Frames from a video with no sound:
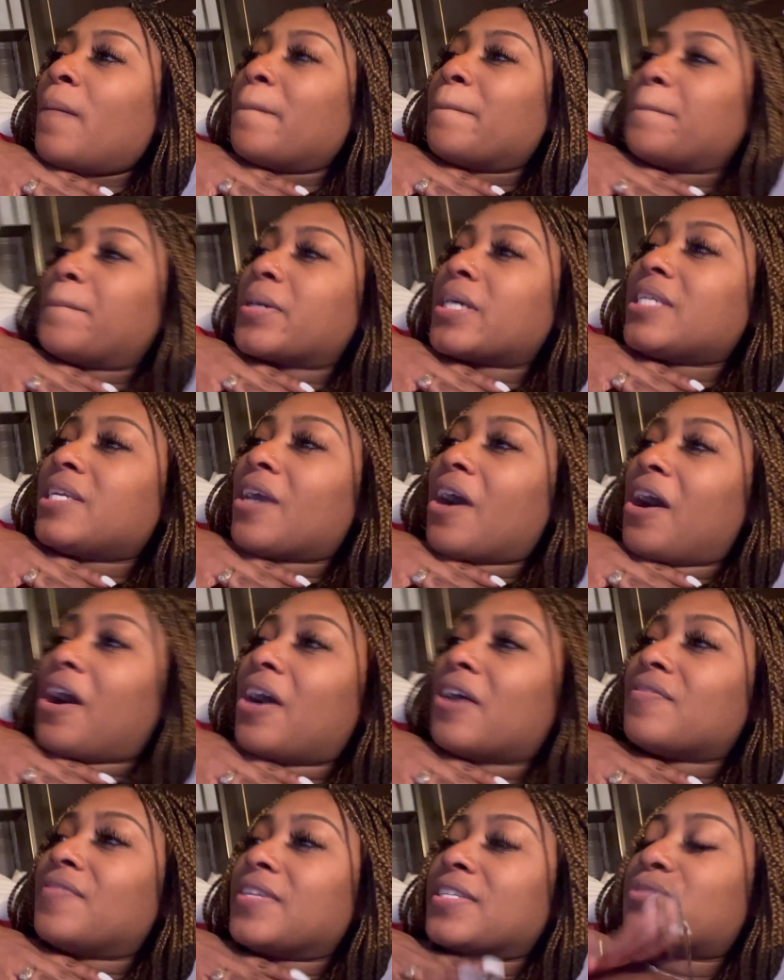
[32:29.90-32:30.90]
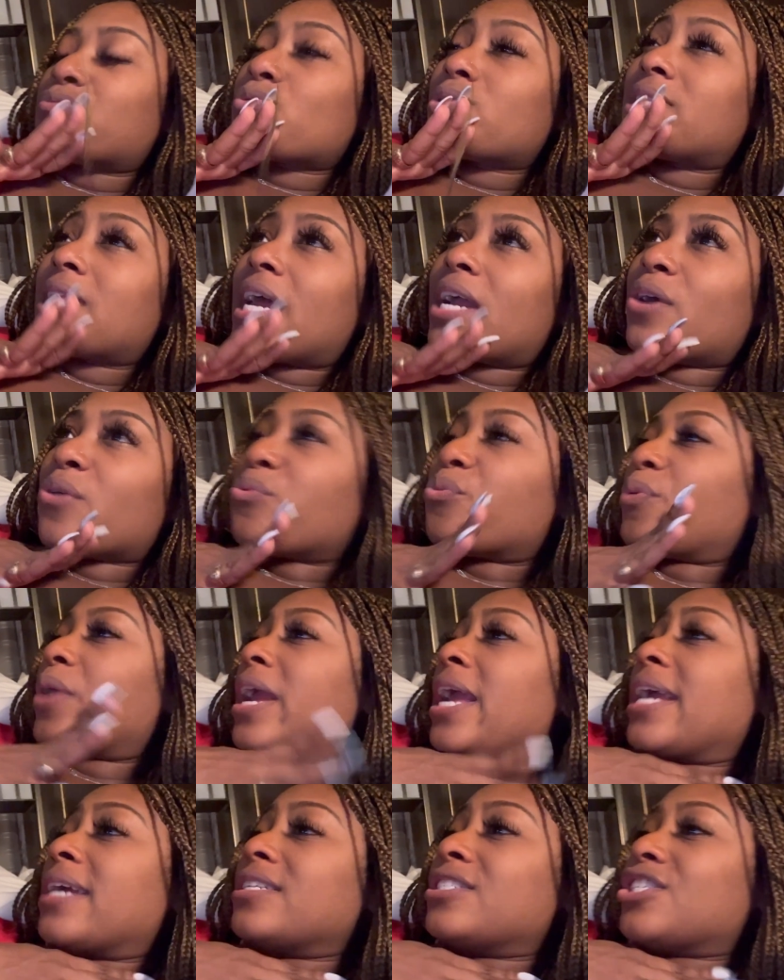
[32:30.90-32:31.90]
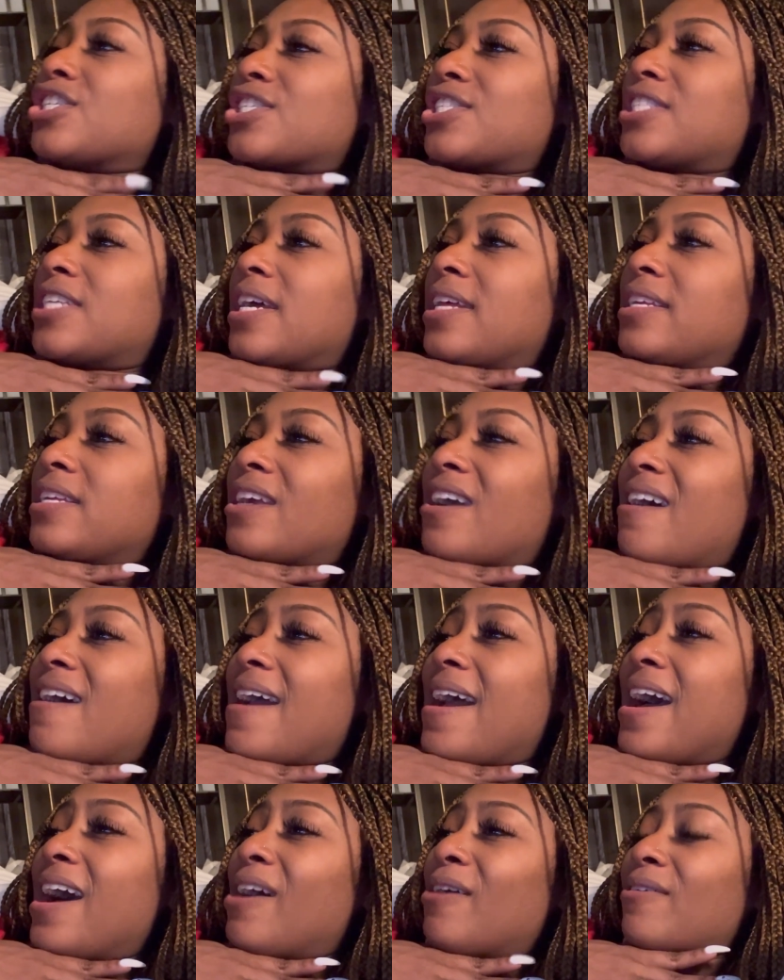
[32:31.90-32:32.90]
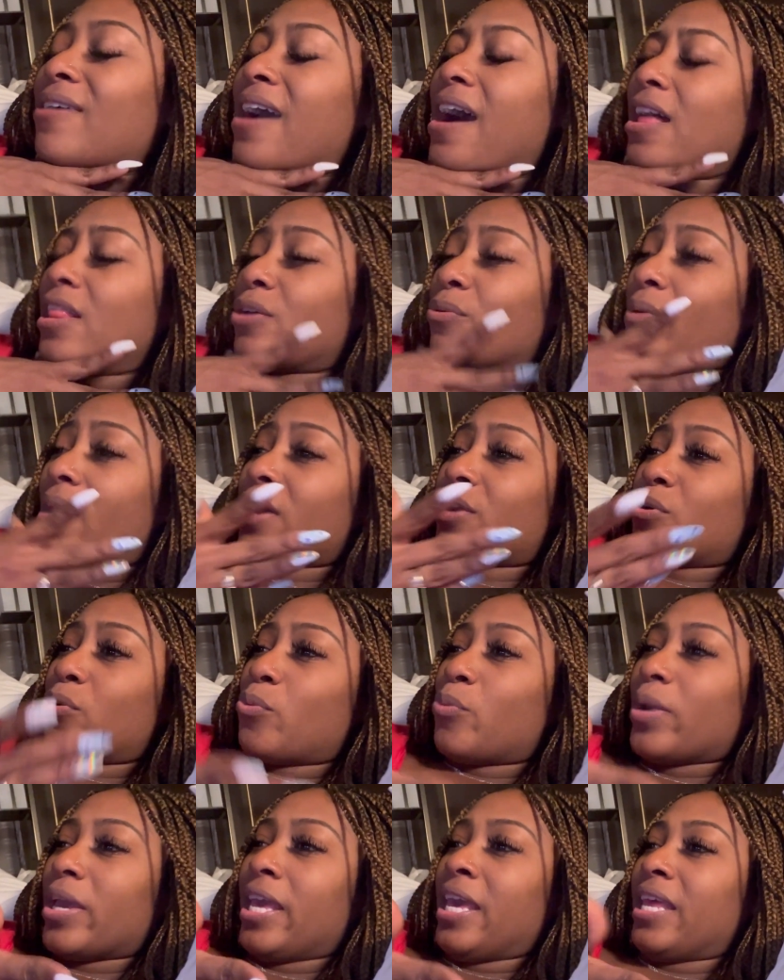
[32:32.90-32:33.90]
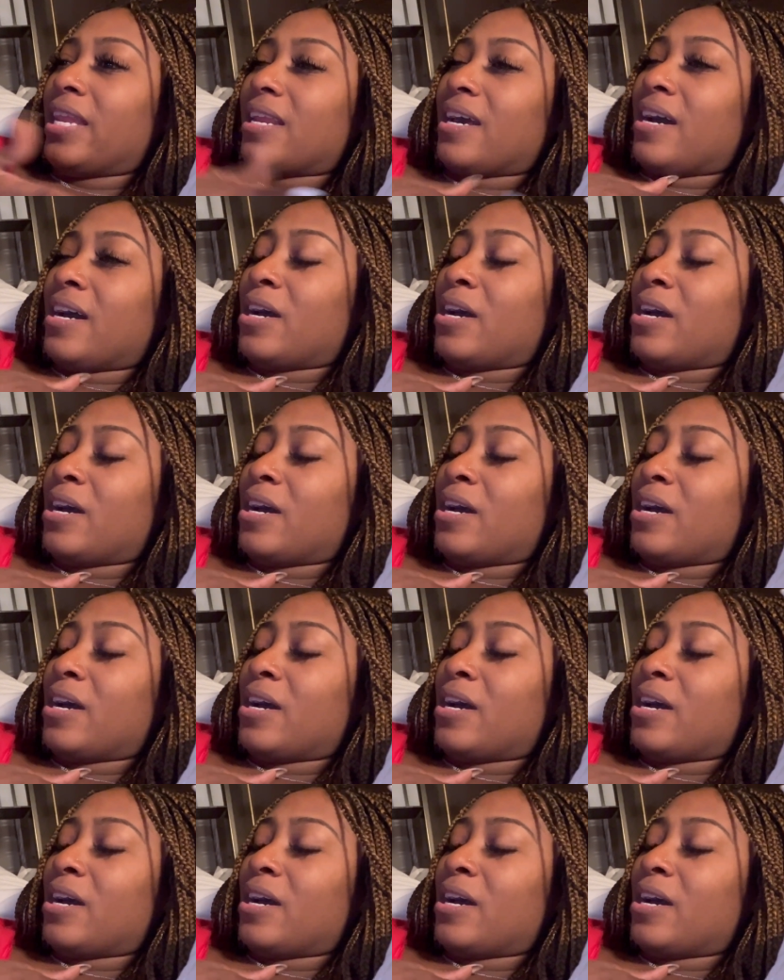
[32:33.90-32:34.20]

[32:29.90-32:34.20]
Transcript: But y'all, this was like a rant, just telling y'all how Colorado went.